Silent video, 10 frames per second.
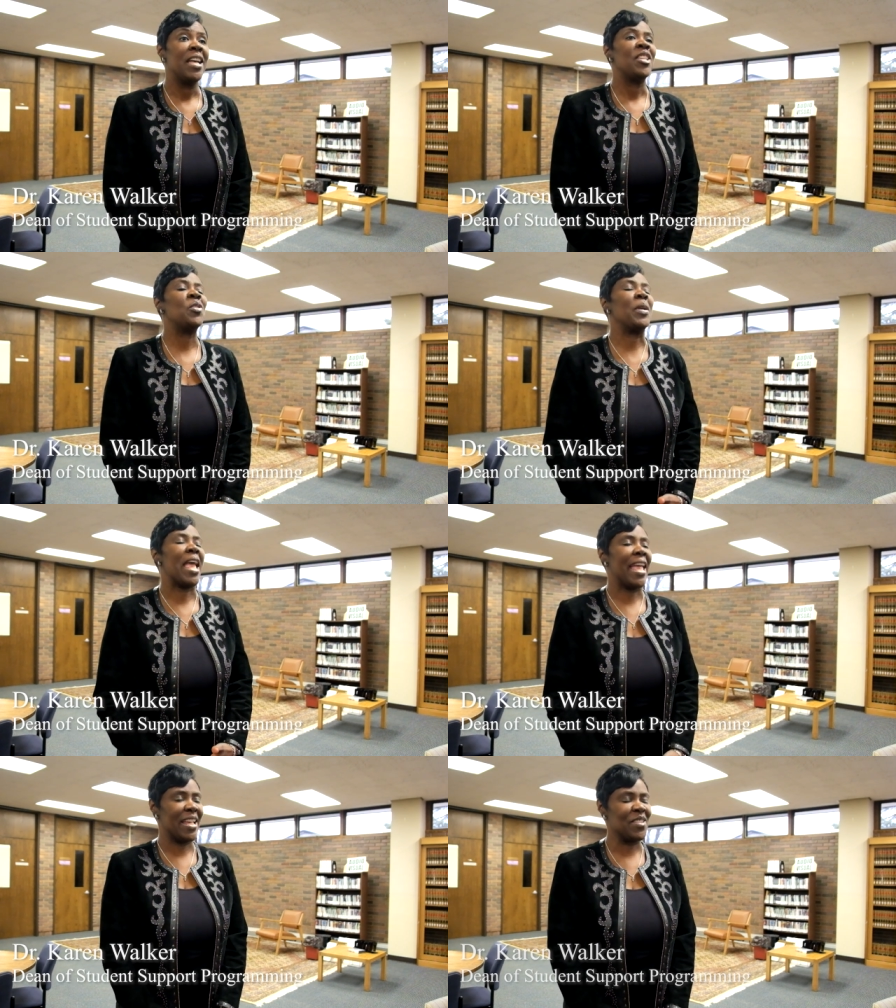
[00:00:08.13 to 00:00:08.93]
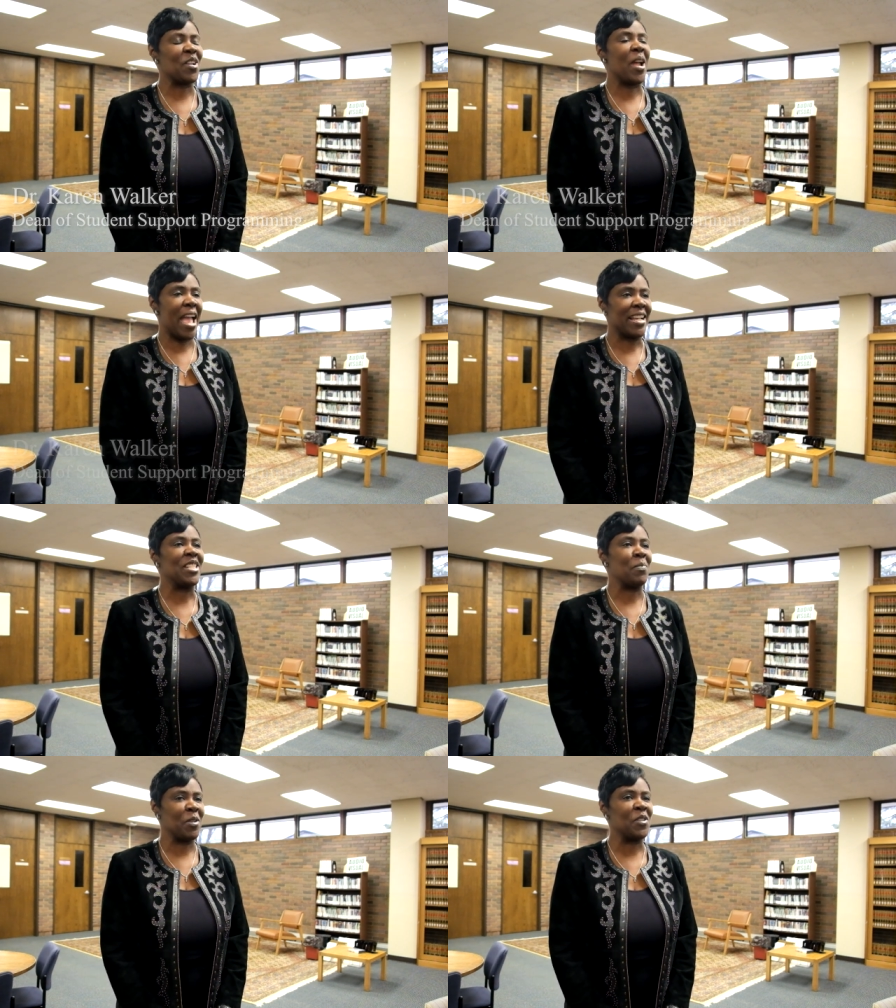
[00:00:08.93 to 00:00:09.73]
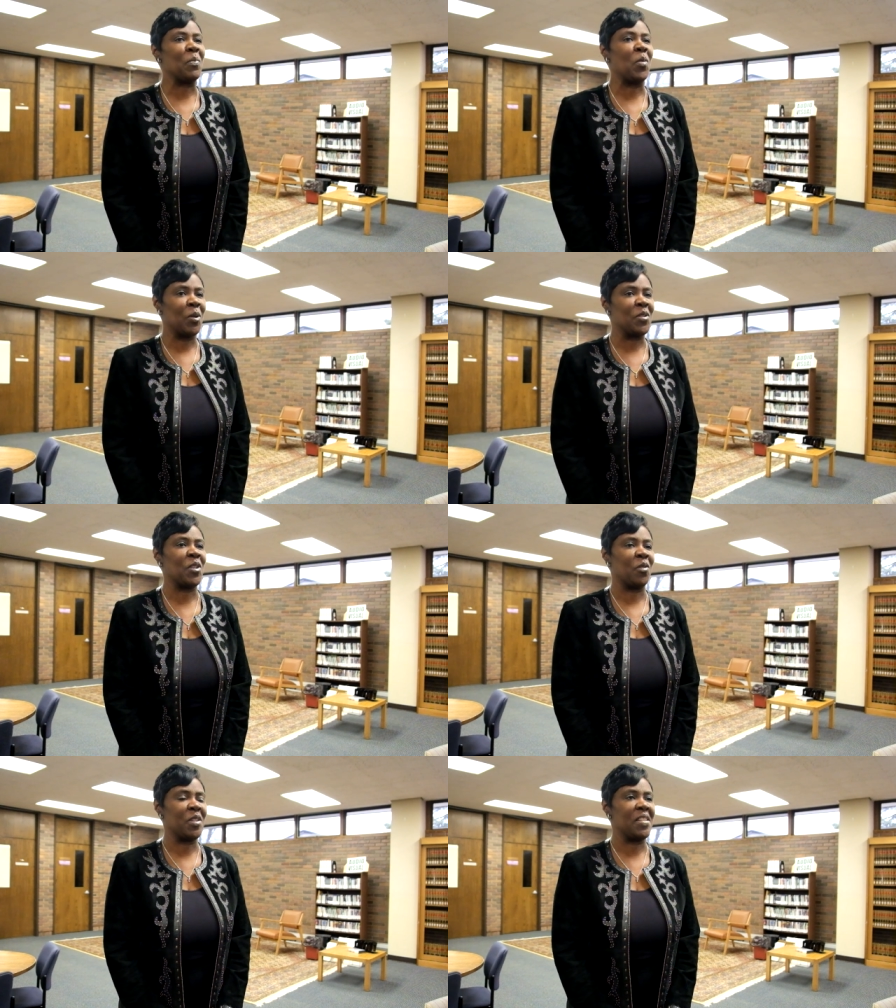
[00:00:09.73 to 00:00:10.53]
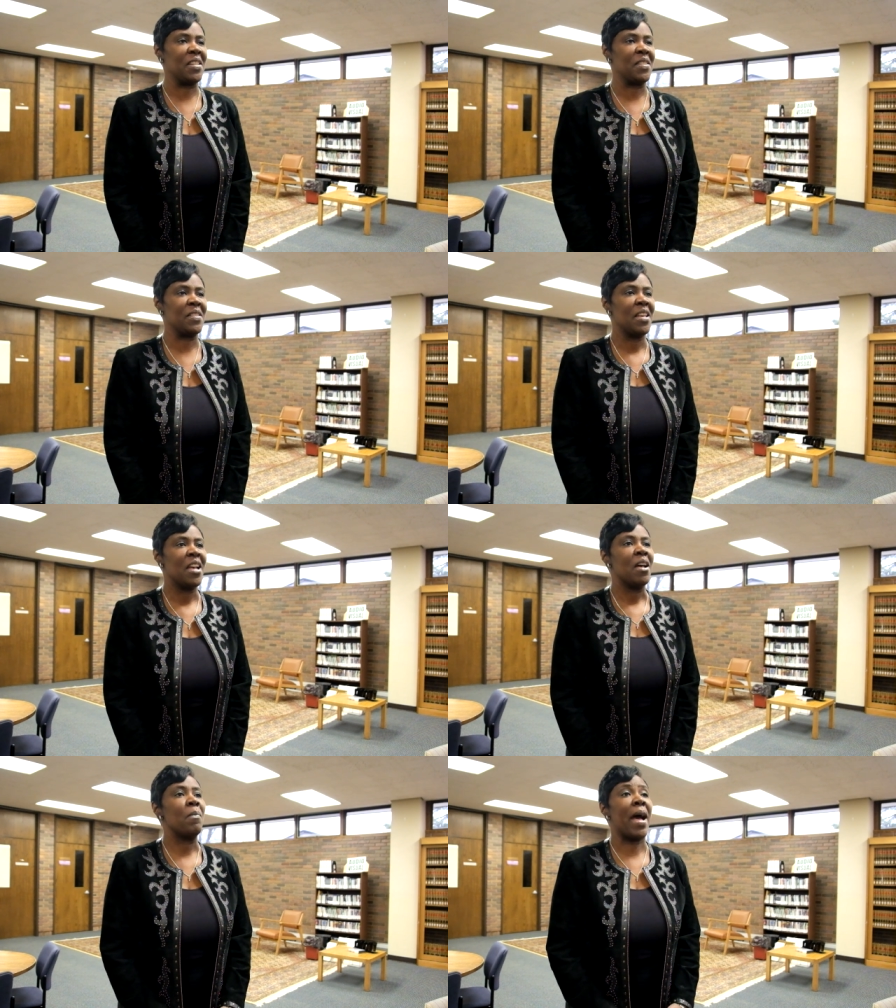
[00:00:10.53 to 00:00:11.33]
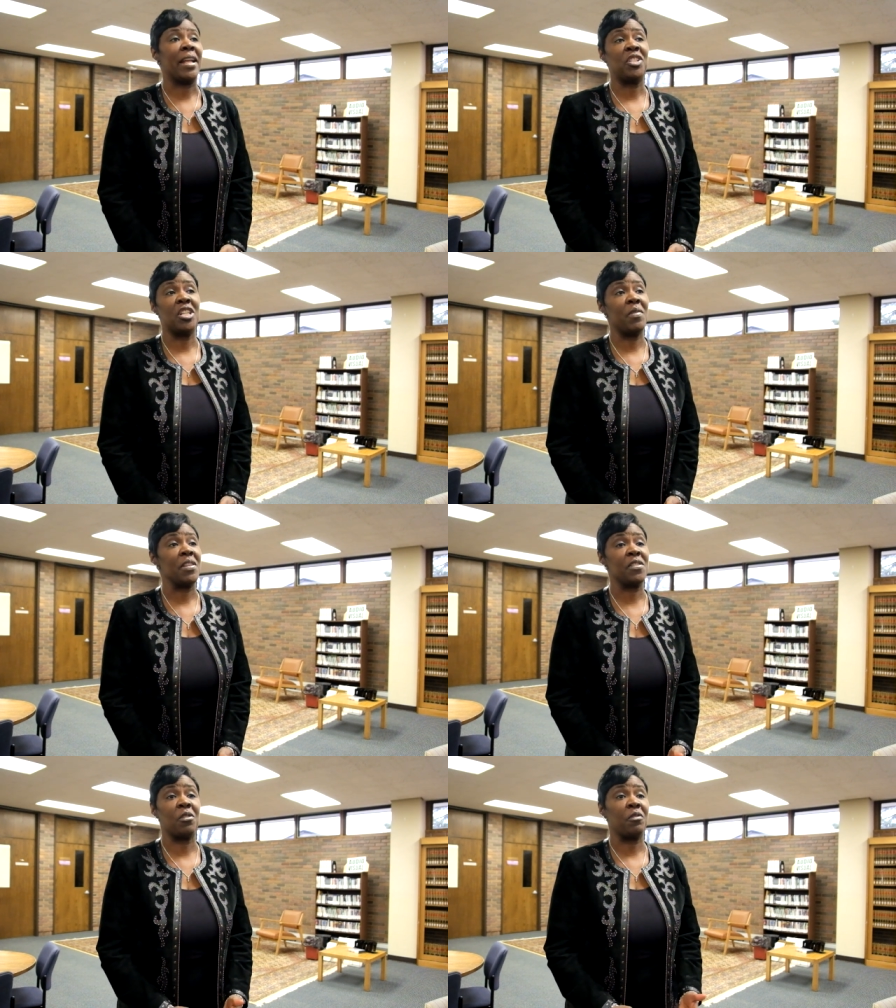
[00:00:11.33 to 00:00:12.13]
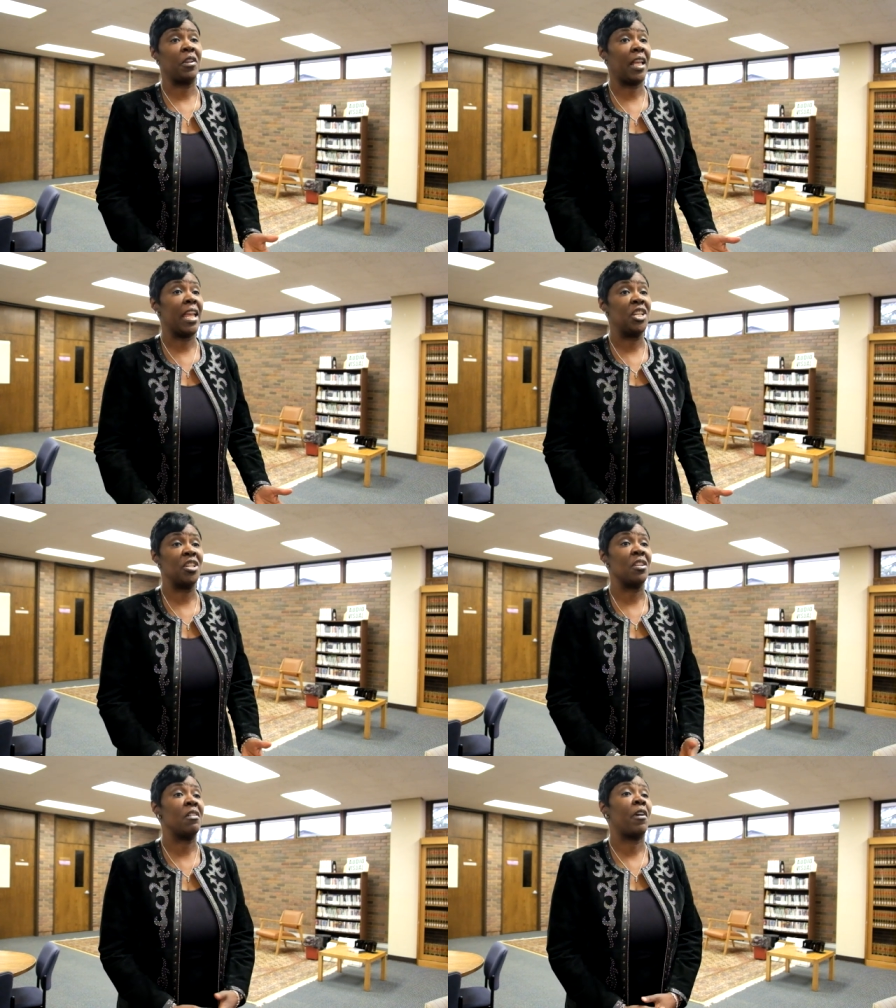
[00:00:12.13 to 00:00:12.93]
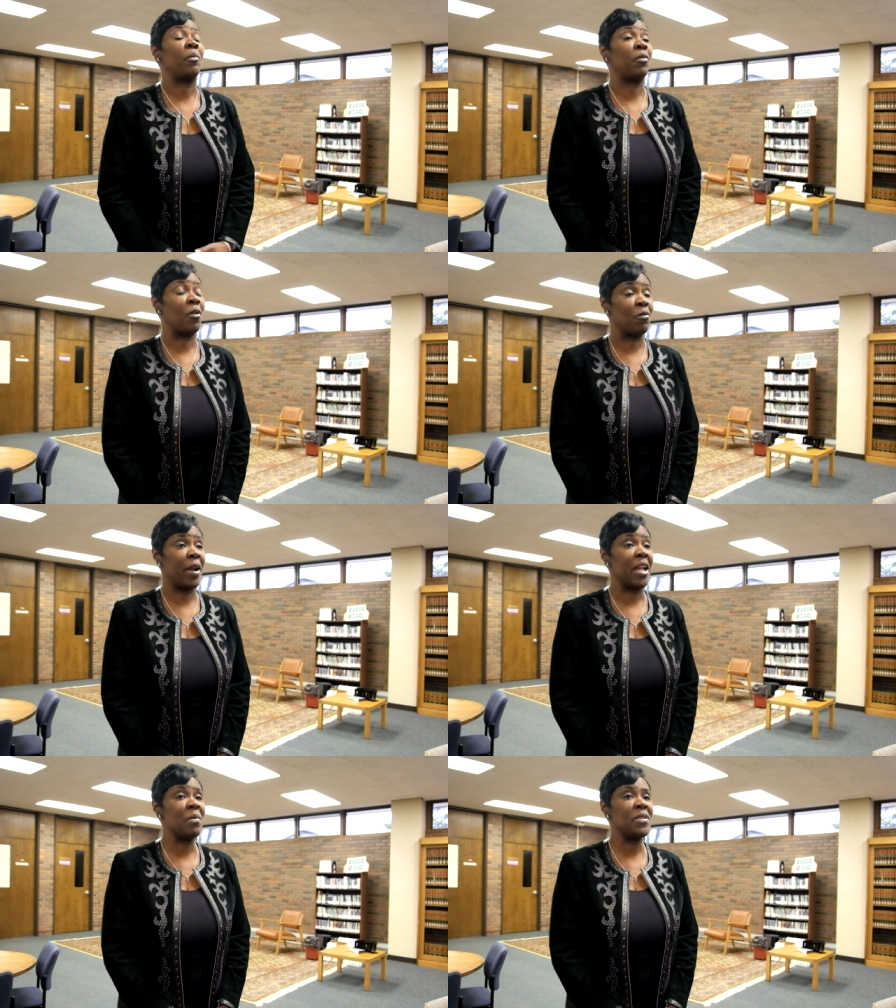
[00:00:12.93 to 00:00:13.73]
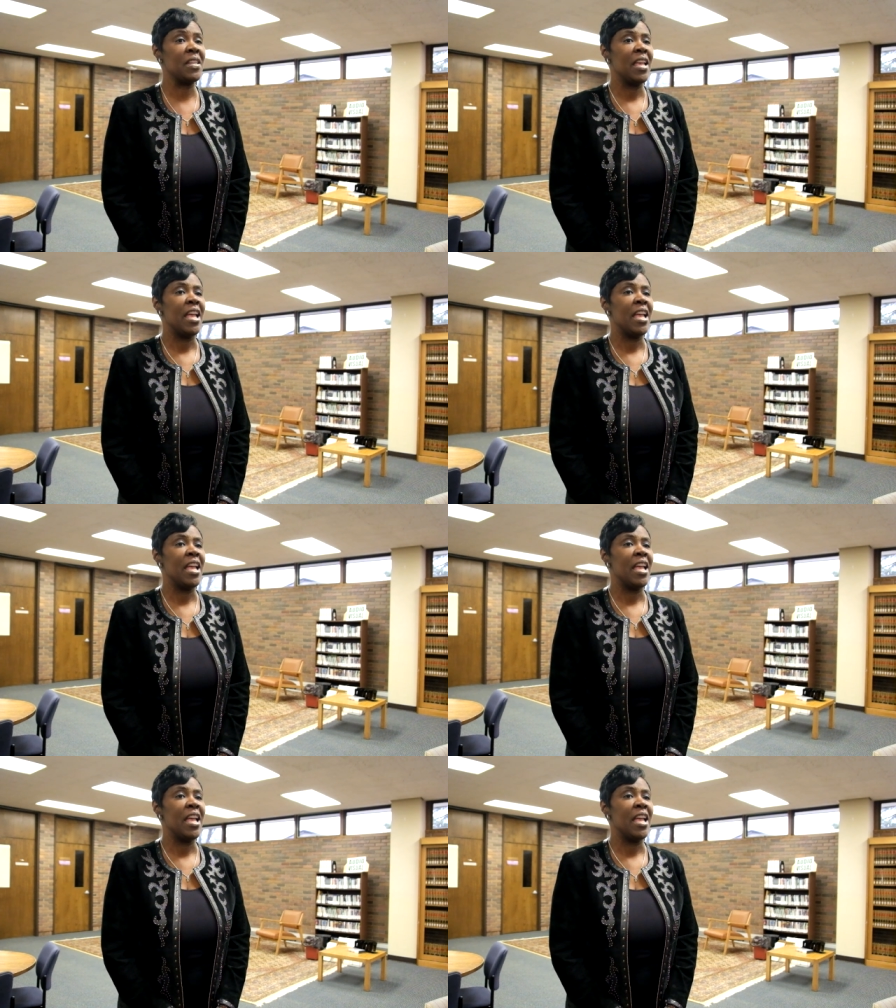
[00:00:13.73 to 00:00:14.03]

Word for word: to enhance our academic support services by achieving certification of our programs